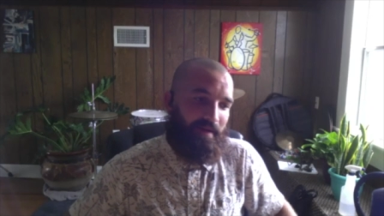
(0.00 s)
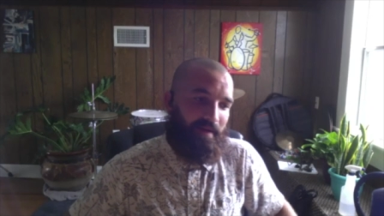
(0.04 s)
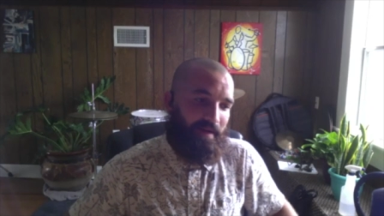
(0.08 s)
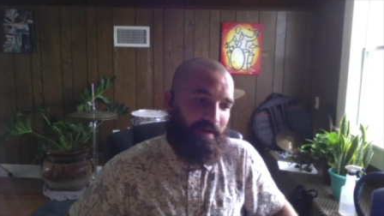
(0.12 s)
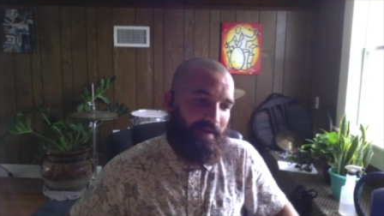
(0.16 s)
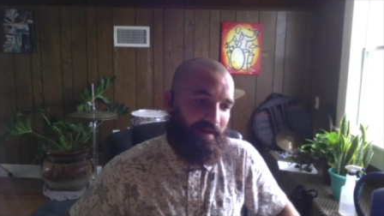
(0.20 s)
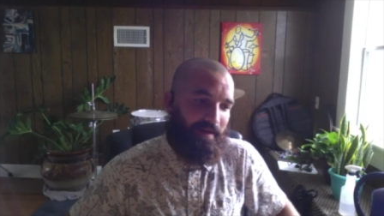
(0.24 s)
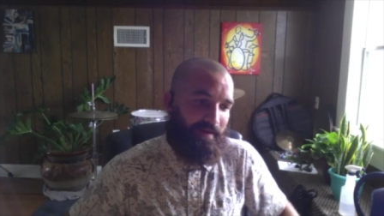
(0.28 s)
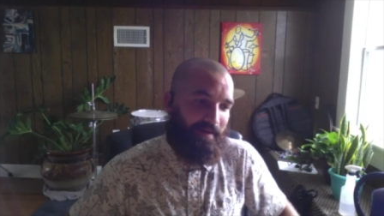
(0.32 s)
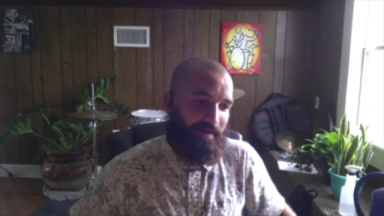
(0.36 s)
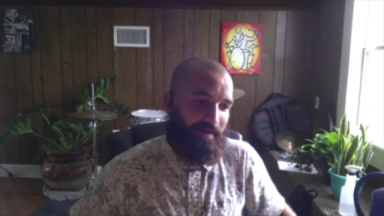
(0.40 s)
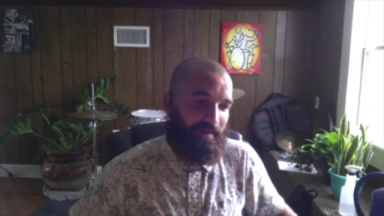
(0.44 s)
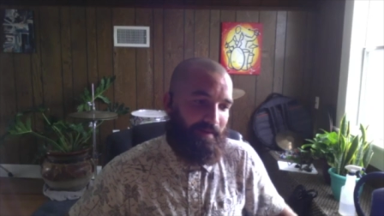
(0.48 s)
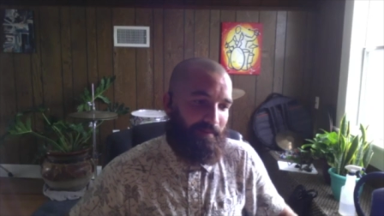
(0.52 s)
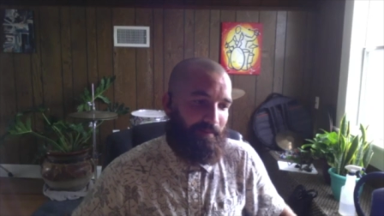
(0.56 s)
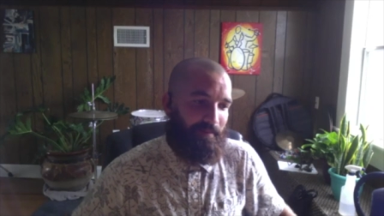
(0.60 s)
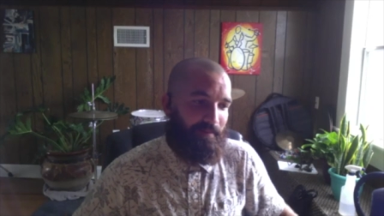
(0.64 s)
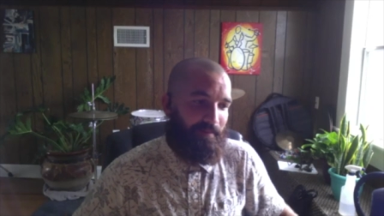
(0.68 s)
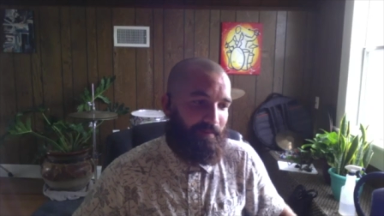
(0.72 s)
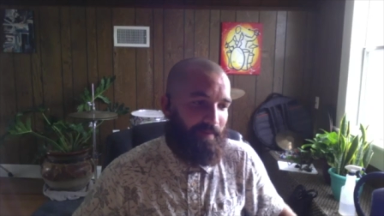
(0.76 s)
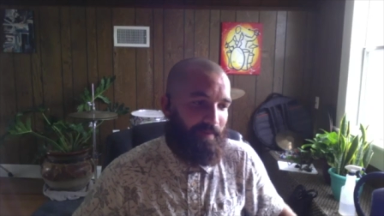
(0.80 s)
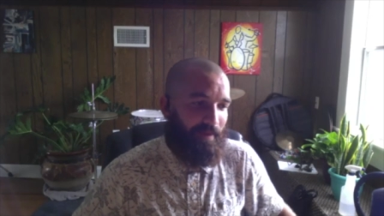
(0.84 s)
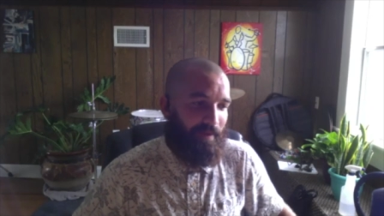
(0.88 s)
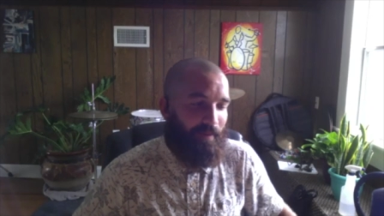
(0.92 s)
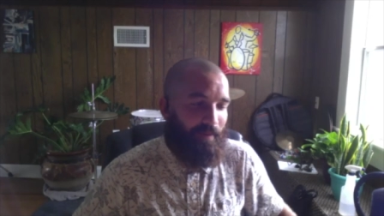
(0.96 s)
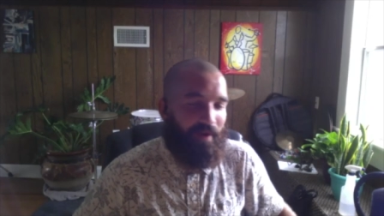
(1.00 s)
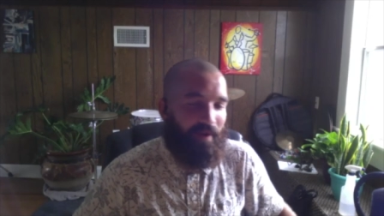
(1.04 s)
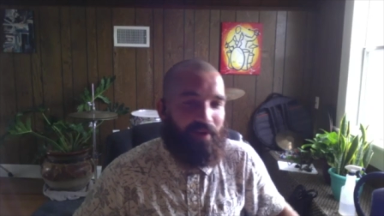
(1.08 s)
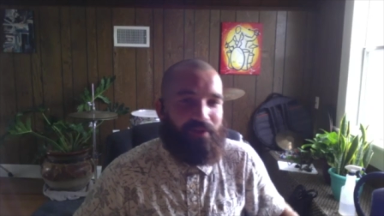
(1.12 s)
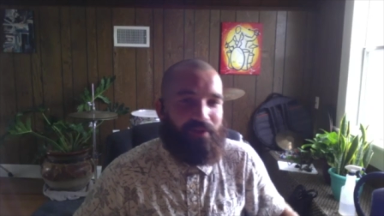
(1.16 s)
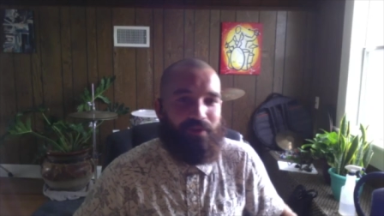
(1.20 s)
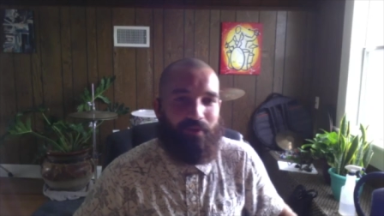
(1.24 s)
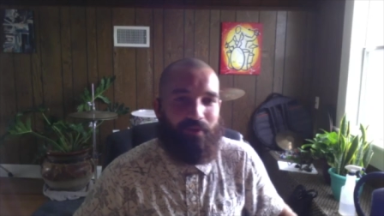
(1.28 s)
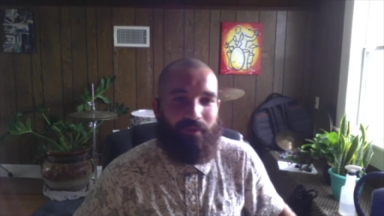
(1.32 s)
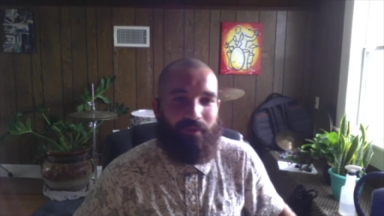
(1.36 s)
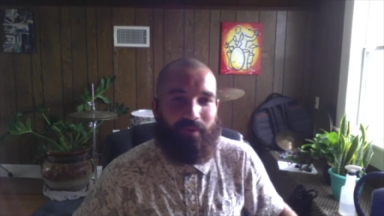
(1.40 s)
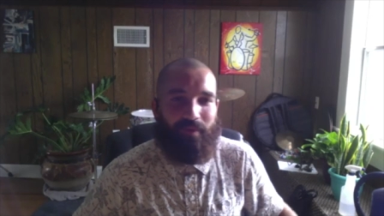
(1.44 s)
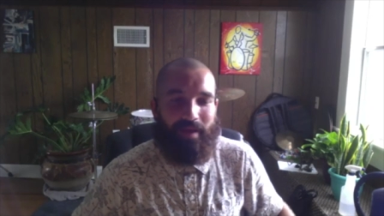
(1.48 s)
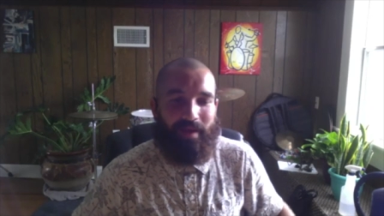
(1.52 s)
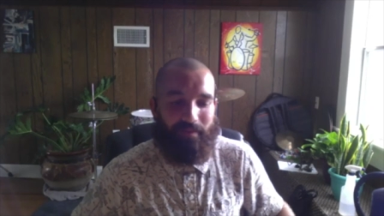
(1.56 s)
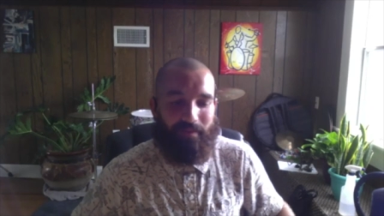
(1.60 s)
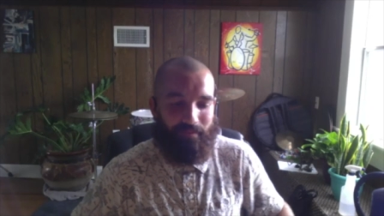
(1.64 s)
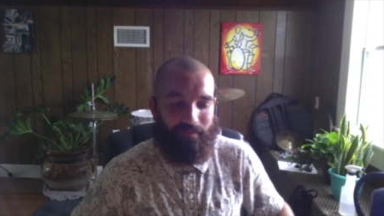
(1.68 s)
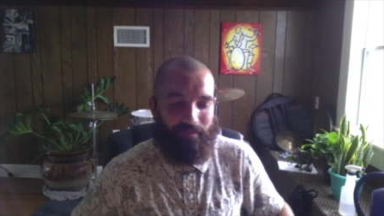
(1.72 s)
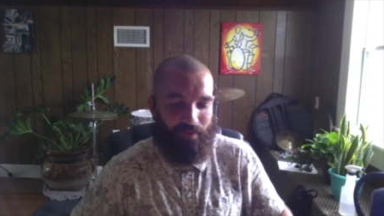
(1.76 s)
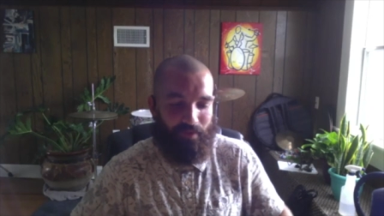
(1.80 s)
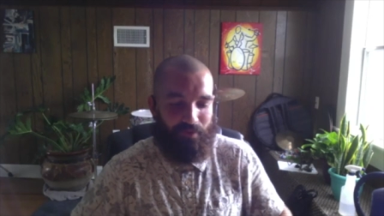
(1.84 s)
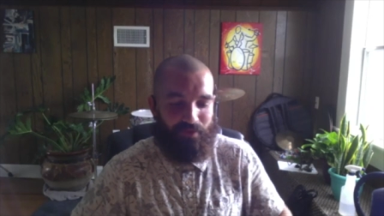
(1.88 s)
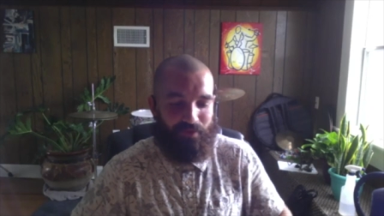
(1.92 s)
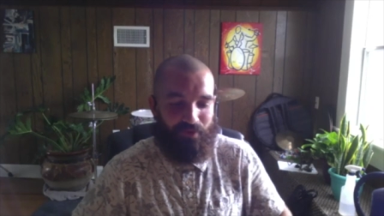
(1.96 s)
Um, and we also like
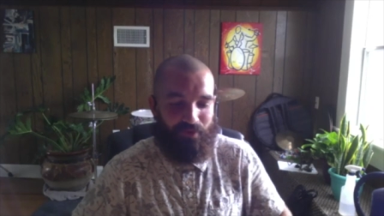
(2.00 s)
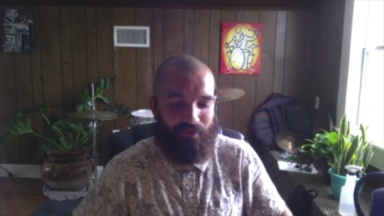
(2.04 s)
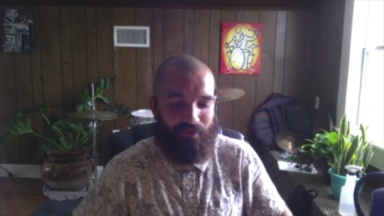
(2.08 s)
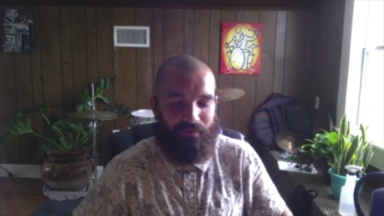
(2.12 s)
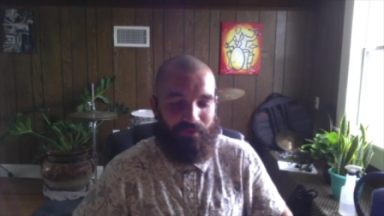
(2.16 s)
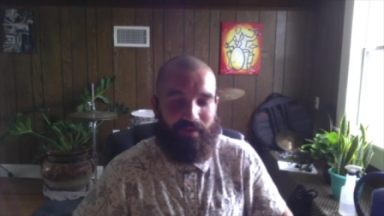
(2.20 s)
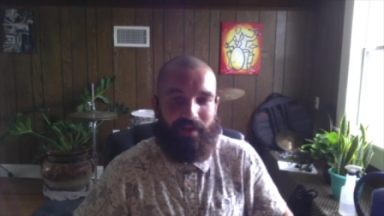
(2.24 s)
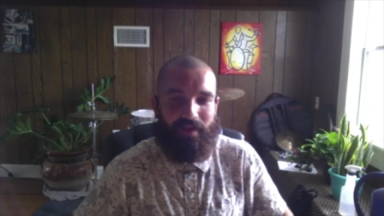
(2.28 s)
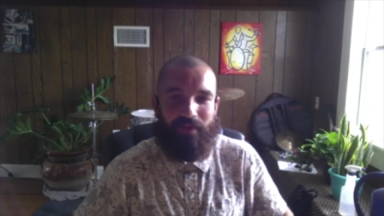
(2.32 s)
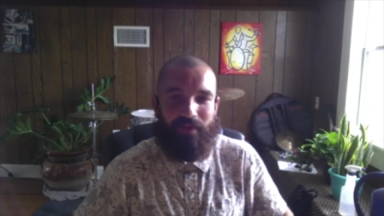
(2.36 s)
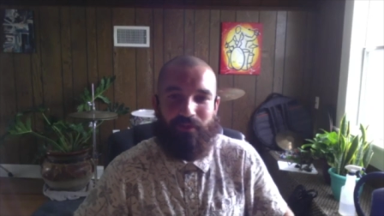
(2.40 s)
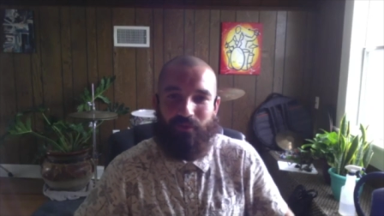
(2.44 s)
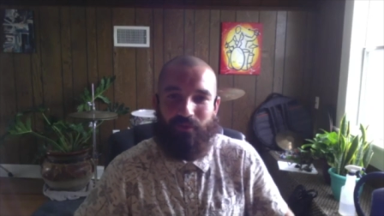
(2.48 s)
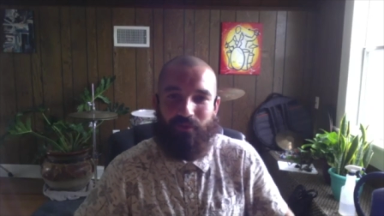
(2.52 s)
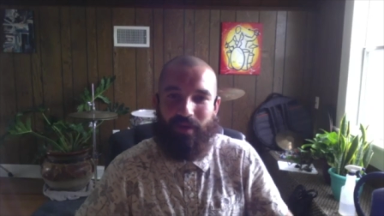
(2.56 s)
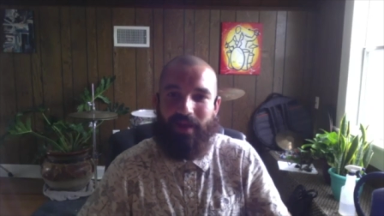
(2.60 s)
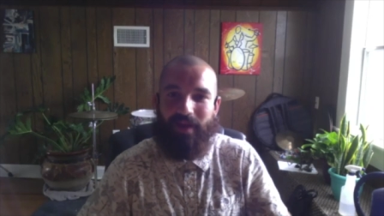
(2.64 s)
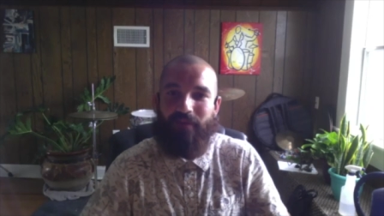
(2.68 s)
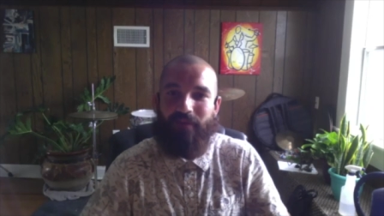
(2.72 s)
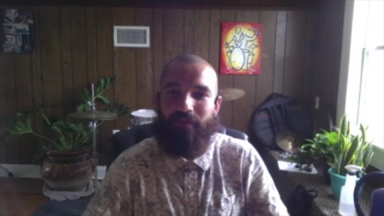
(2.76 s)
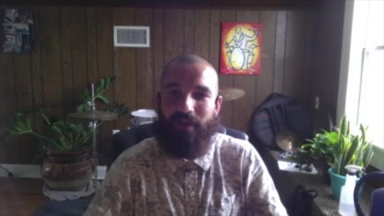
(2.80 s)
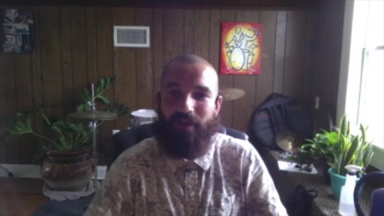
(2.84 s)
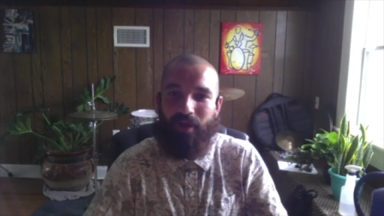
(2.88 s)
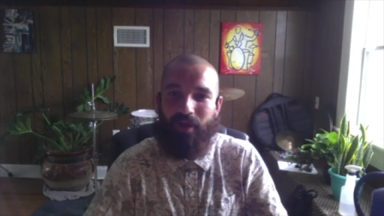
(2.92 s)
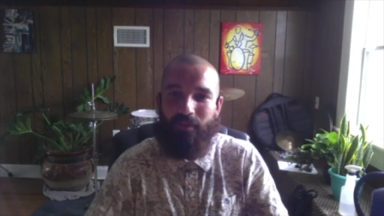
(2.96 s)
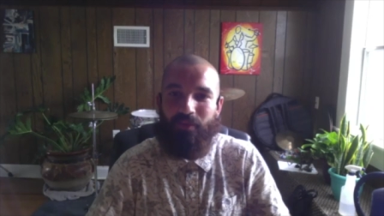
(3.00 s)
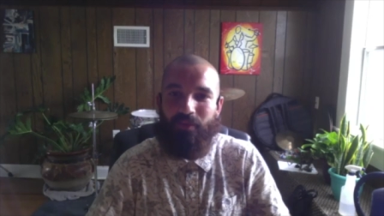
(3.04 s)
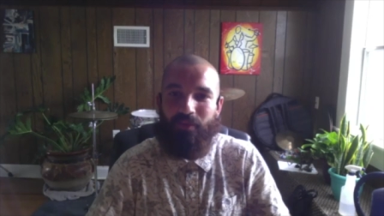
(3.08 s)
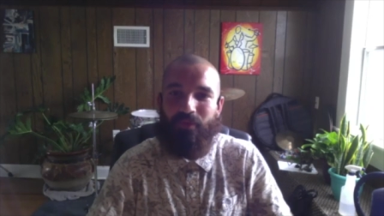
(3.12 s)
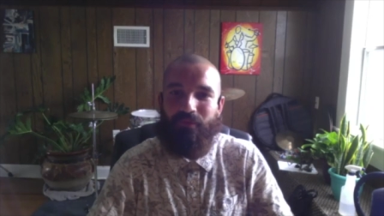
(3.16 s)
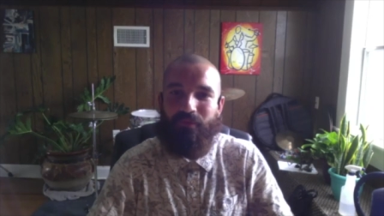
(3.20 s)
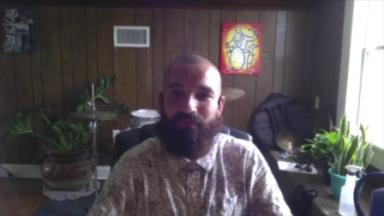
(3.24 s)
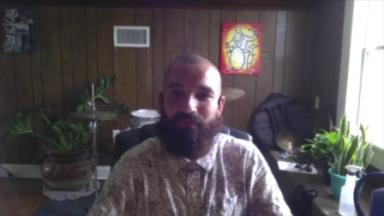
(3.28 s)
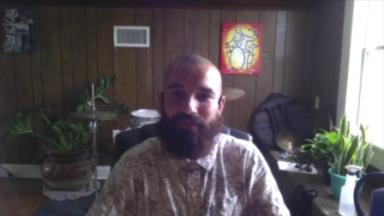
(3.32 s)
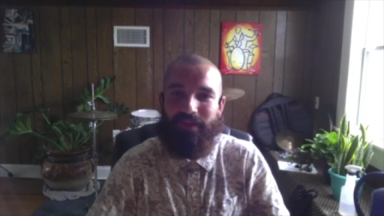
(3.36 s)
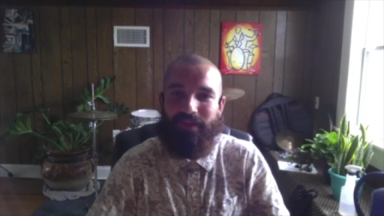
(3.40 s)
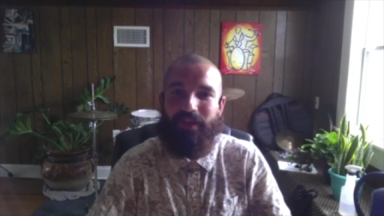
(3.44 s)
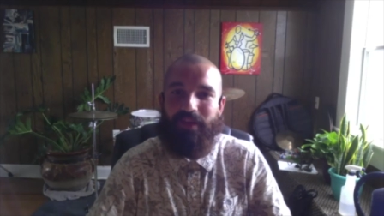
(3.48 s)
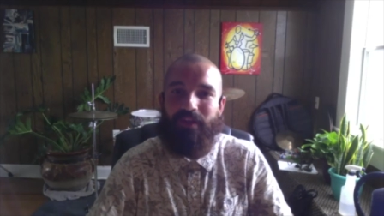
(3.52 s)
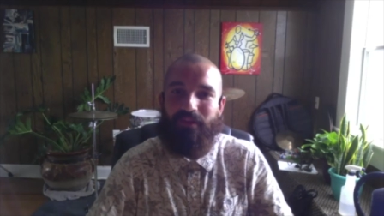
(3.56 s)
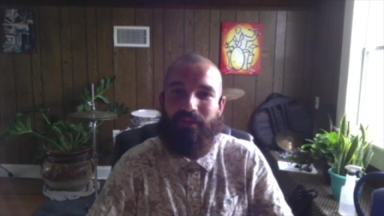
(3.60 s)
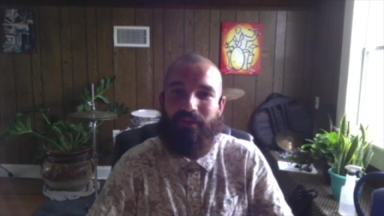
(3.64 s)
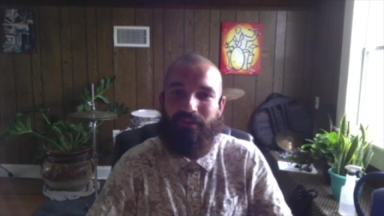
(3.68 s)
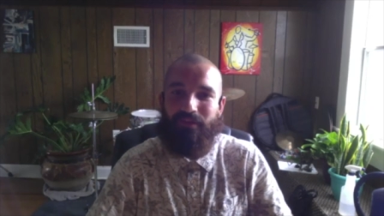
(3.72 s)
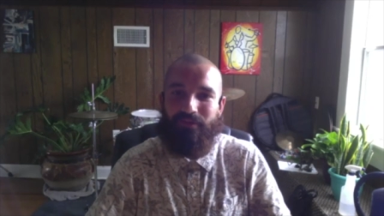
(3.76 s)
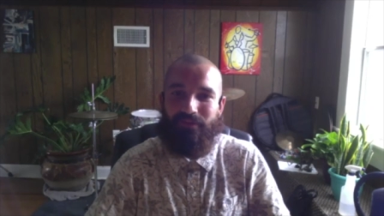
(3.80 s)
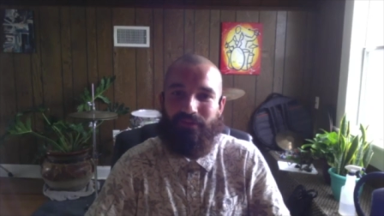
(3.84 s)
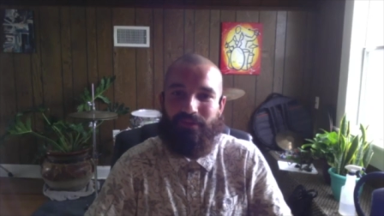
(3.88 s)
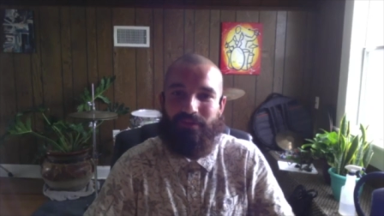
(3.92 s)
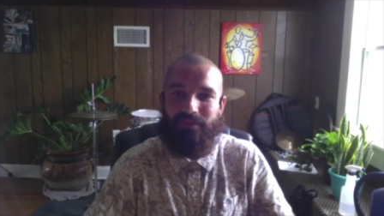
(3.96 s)
those two videos will have a couple
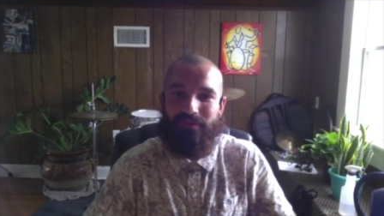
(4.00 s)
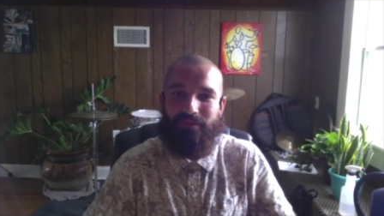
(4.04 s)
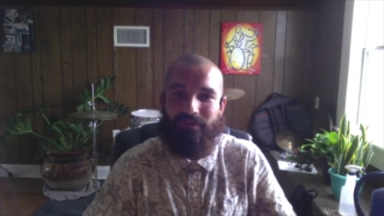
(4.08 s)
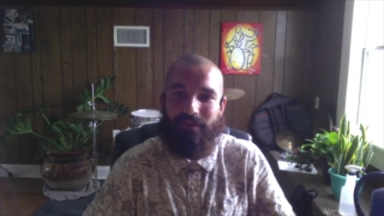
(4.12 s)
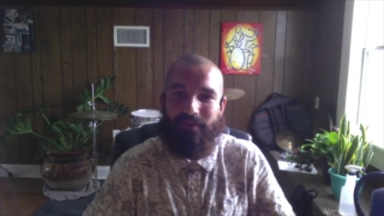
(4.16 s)
videos.